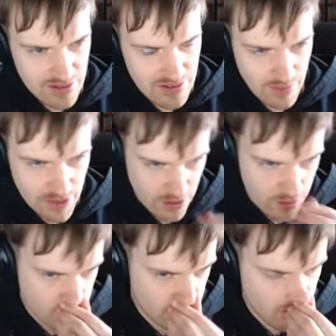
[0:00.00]
There we go.
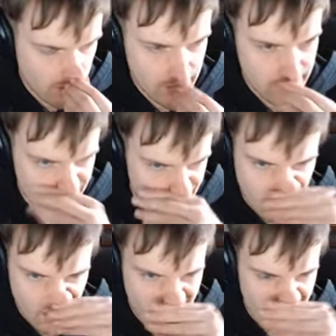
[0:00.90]
Right.
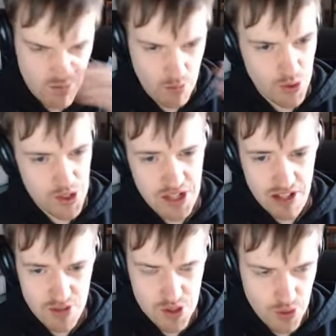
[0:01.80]
And that's brought us
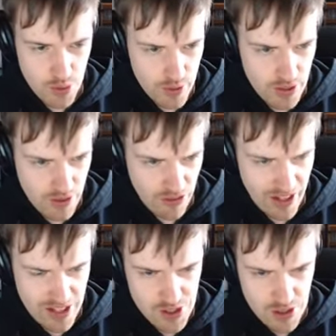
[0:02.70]
down to uh,
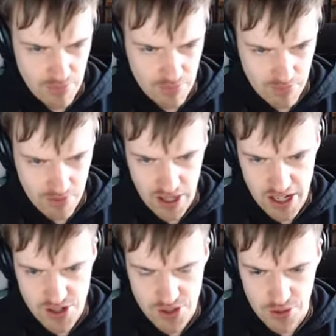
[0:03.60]
flat sum
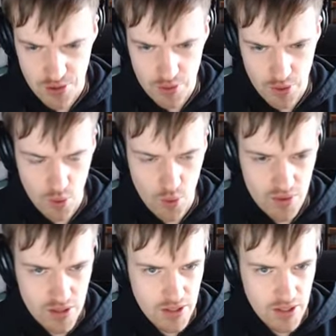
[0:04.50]
H2. Cool.
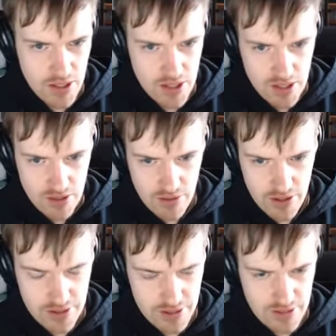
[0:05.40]

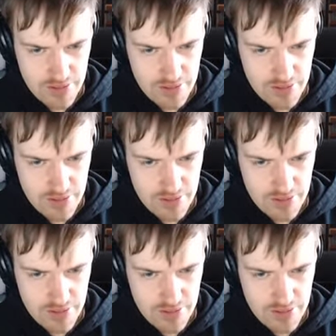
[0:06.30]
Right.